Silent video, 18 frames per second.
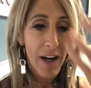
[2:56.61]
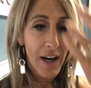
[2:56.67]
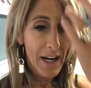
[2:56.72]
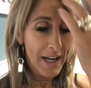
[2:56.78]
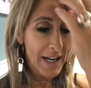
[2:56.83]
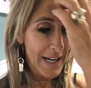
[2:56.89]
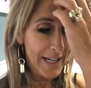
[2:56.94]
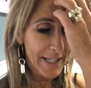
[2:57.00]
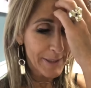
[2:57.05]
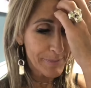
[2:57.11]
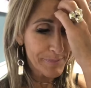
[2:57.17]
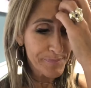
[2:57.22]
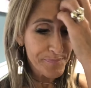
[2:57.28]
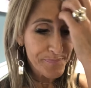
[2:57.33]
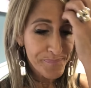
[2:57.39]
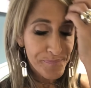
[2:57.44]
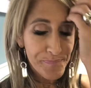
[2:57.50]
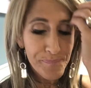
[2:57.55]
Um,
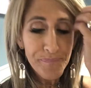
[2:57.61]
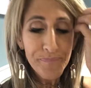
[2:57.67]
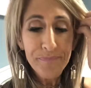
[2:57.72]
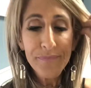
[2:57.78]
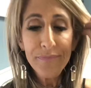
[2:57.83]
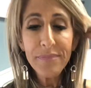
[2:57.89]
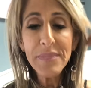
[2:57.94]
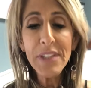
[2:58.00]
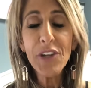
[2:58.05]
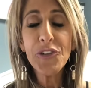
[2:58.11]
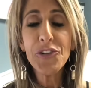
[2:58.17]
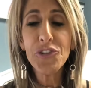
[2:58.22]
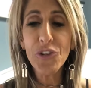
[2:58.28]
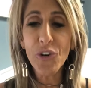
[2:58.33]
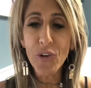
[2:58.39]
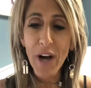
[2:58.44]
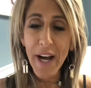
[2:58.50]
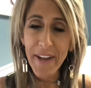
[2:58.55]

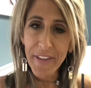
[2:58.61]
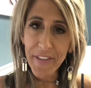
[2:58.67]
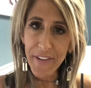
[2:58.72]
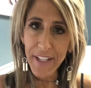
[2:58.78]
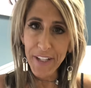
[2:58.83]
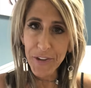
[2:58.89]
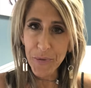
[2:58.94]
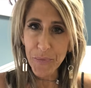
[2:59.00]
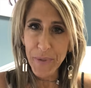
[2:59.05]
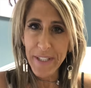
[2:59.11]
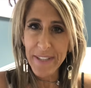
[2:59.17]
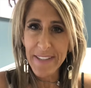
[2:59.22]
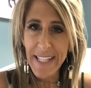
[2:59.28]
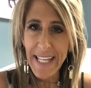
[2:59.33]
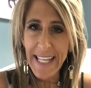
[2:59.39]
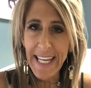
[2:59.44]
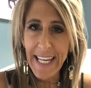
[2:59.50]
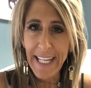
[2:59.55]
so I think the reason
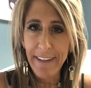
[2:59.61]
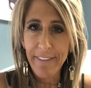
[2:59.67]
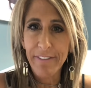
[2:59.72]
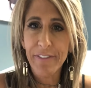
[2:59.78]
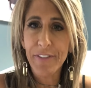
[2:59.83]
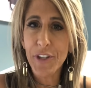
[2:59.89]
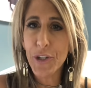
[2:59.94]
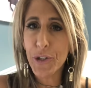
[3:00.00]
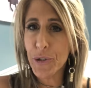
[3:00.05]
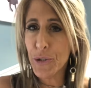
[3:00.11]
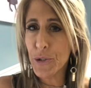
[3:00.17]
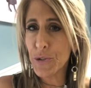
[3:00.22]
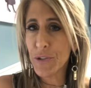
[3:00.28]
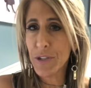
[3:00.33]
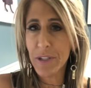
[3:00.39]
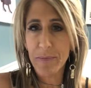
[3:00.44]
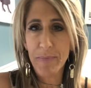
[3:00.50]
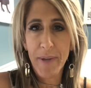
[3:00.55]
they get
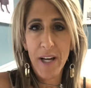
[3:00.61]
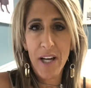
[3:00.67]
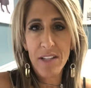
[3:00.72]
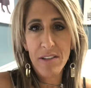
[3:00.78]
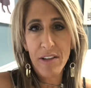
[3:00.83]
confused is because,